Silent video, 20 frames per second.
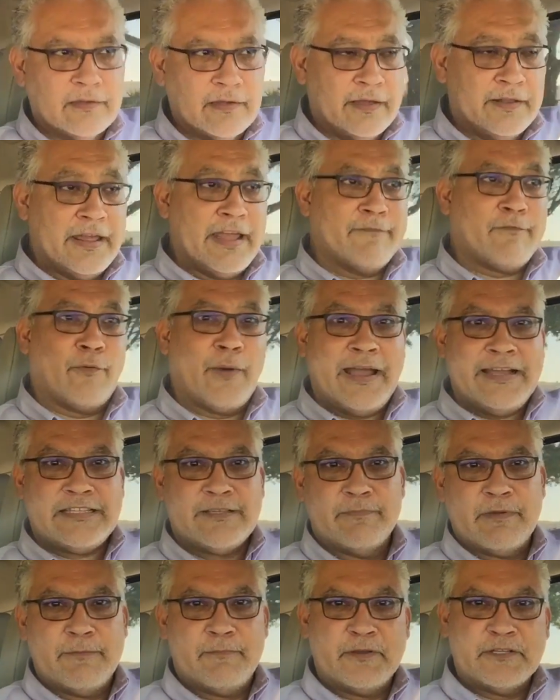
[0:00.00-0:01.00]
And they have a right
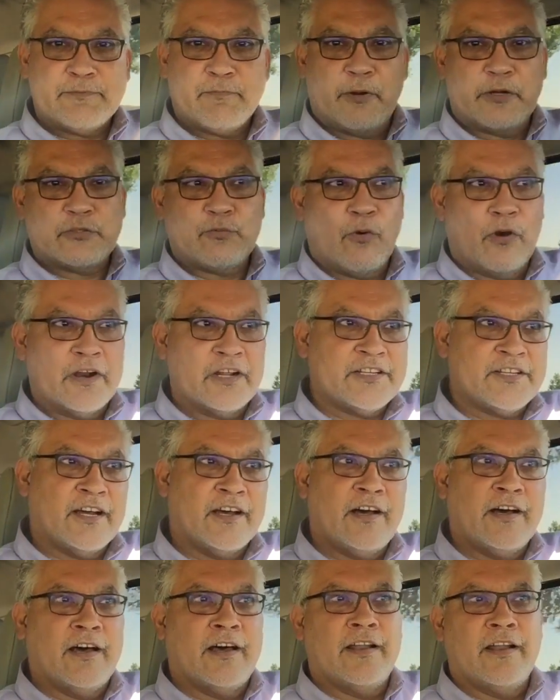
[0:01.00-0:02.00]
to be. Pittsburgh's won a
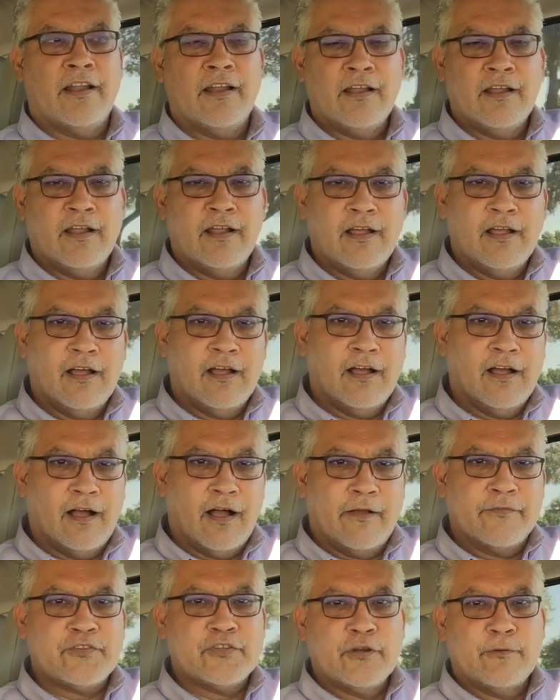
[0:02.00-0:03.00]
ton
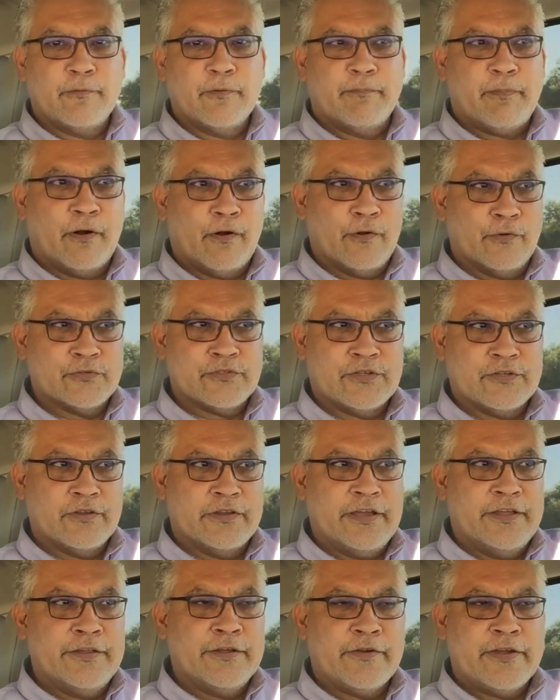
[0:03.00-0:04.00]
of Super Bowls
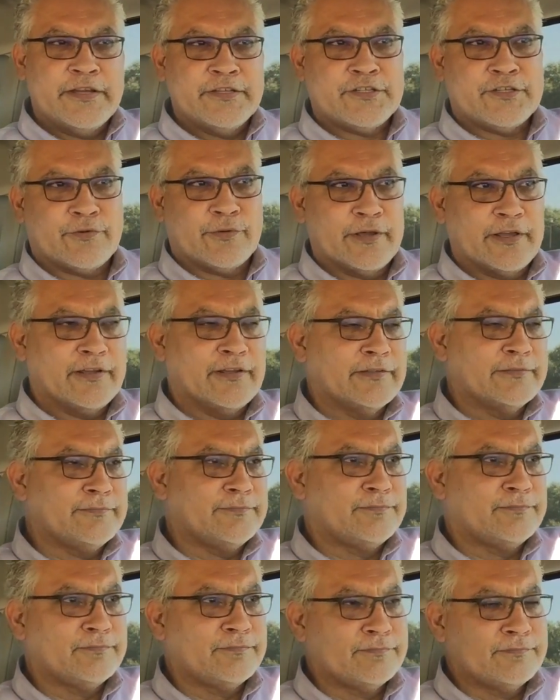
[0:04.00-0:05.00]
in their history.
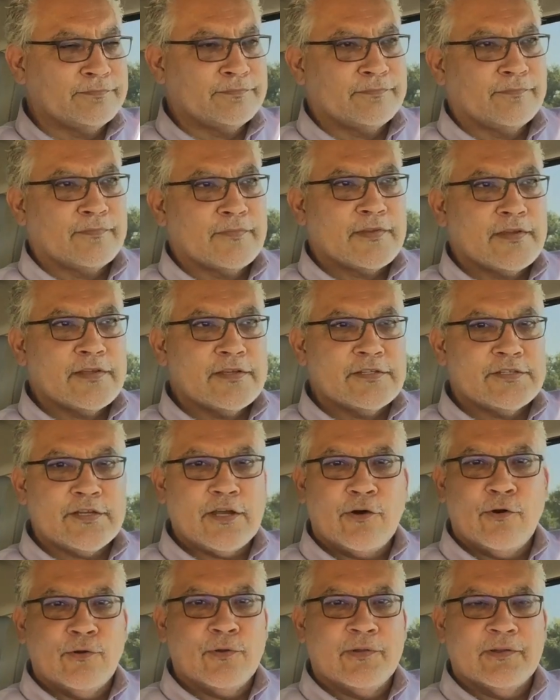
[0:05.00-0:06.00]

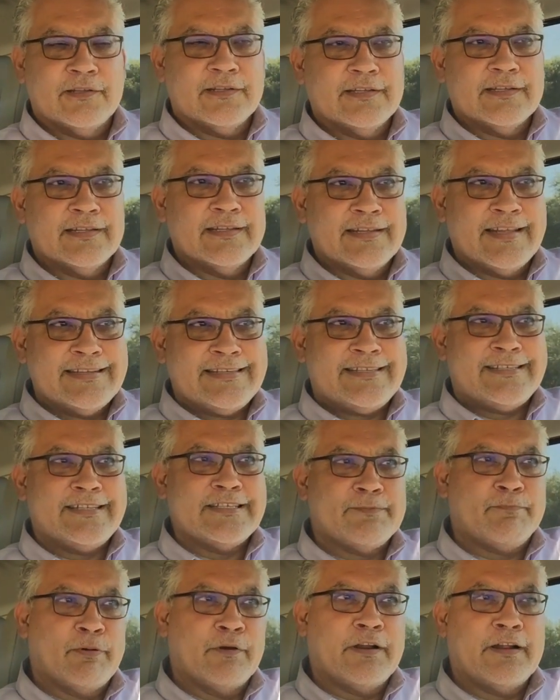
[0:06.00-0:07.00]
So let's
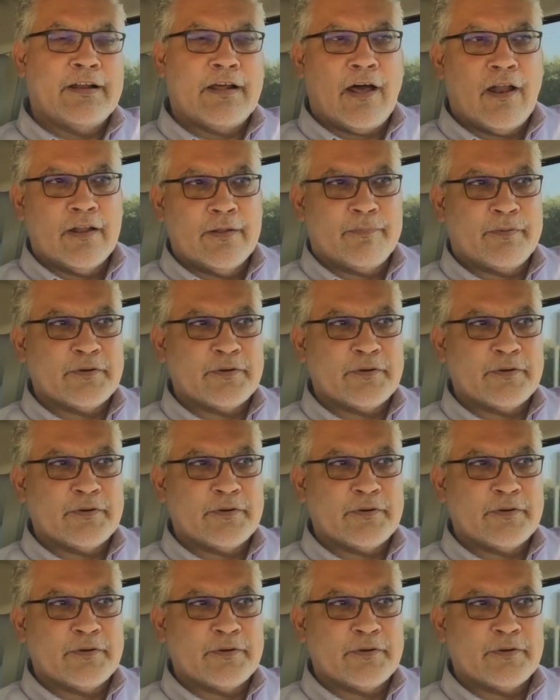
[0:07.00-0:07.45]
just put it all in